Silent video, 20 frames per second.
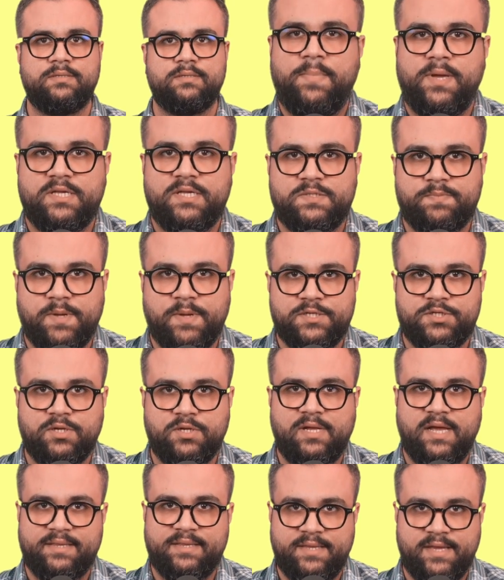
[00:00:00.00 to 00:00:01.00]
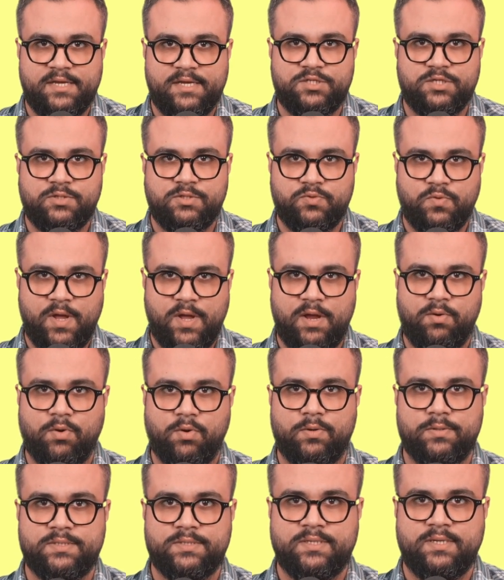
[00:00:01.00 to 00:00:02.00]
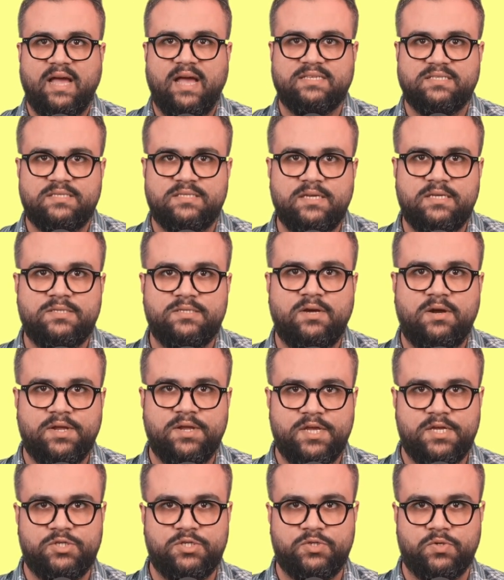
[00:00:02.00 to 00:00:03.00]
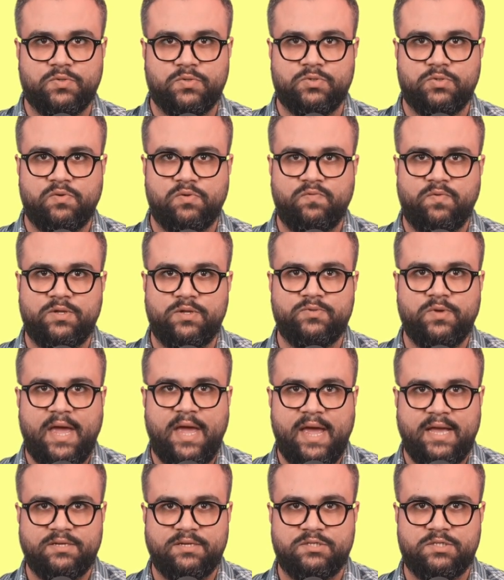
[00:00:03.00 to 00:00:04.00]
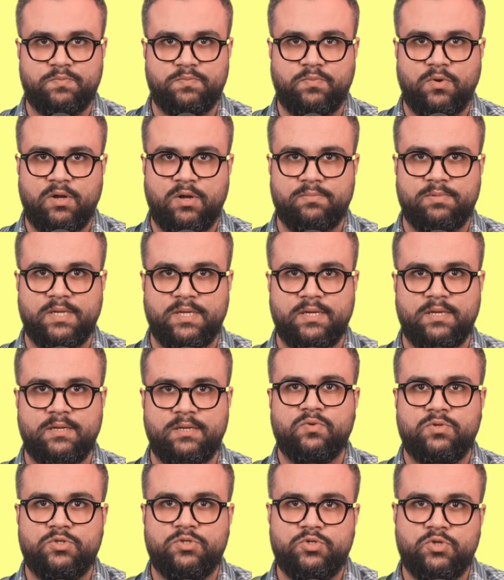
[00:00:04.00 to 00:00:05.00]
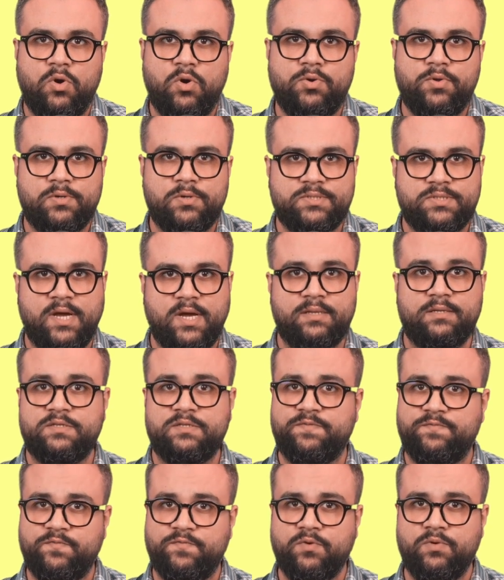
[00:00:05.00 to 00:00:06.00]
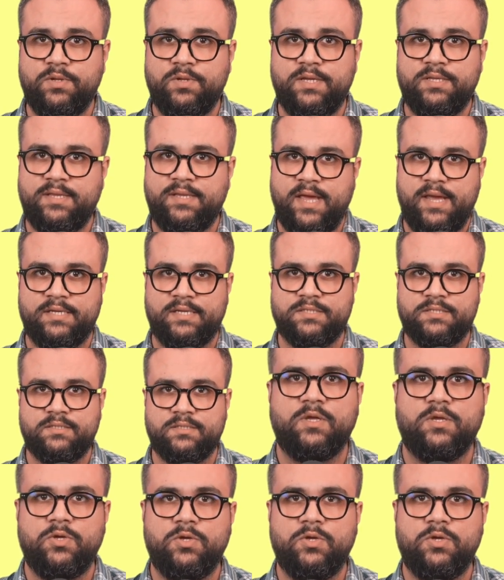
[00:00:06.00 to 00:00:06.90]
Pay special attention to errors, as these are issues you'll want to address promptly to ensure your site is fully indexed.